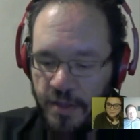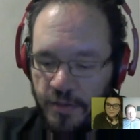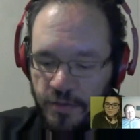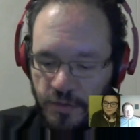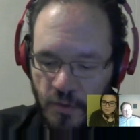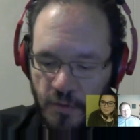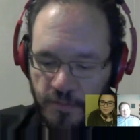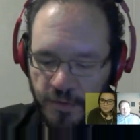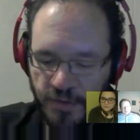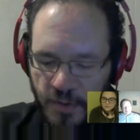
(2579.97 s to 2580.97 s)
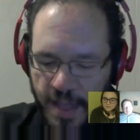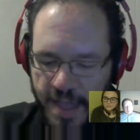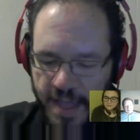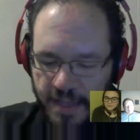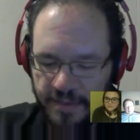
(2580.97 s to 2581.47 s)
So for you, I
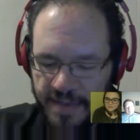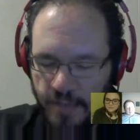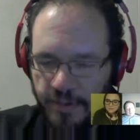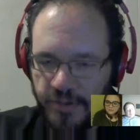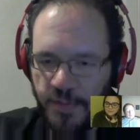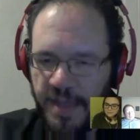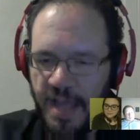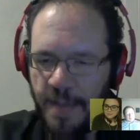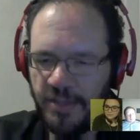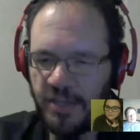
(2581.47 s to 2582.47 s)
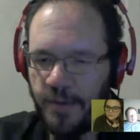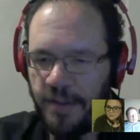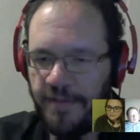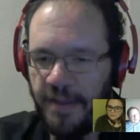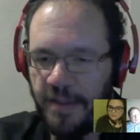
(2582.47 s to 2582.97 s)
ask, how did you become a
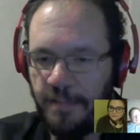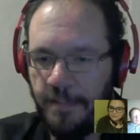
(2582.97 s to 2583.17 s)
Jeopardy fan?